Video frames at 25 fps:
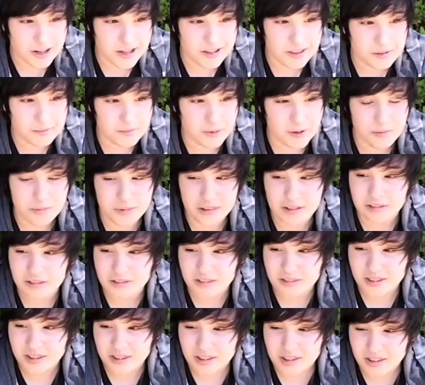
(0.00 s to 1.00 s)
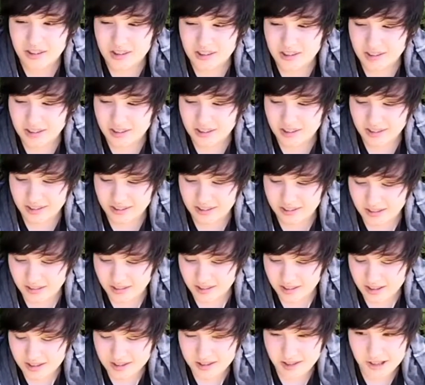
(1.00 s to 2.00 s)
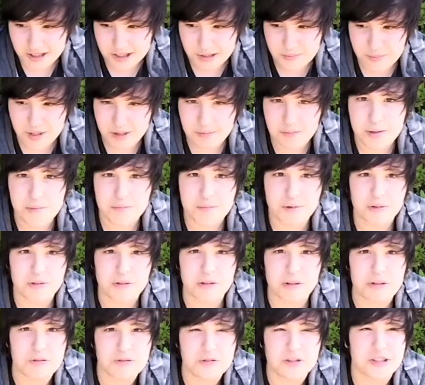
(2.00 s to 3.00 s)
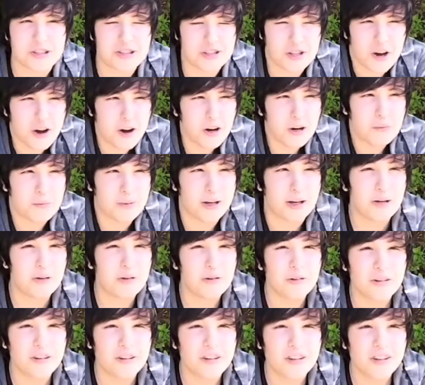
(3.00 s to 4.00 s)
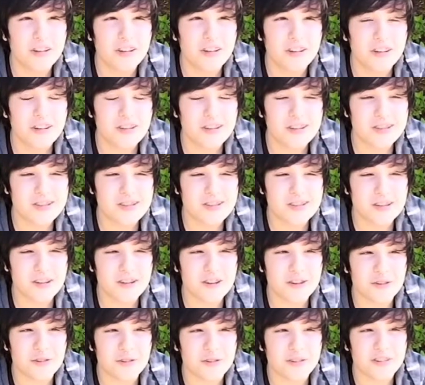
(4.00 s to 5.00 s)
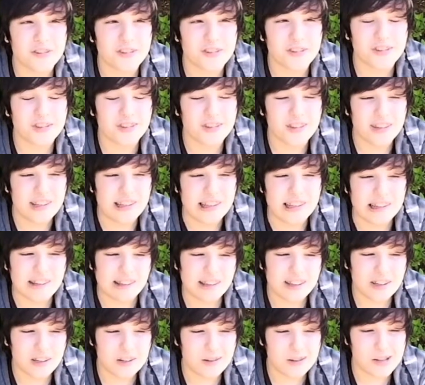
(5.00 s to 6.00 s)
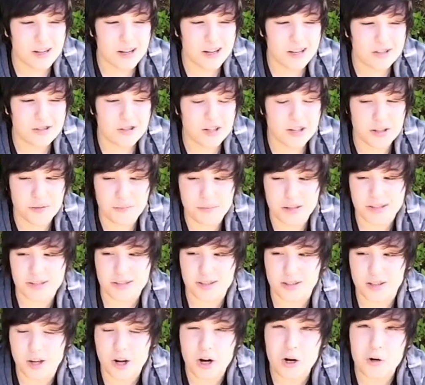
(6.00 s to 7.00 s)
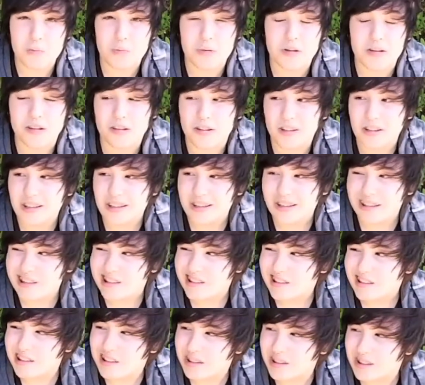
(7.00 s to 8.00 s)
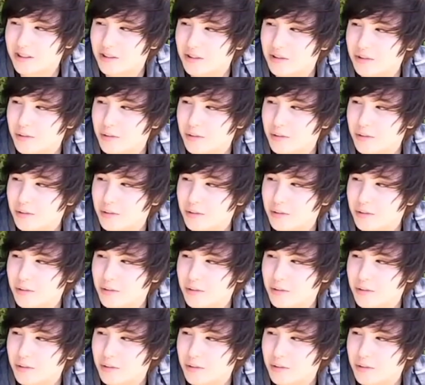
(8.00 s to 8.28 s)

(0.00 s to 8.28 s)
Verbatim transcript: it at the moment, and it's not something people usually talk about. So, you know, I, I tried the best to cope and you know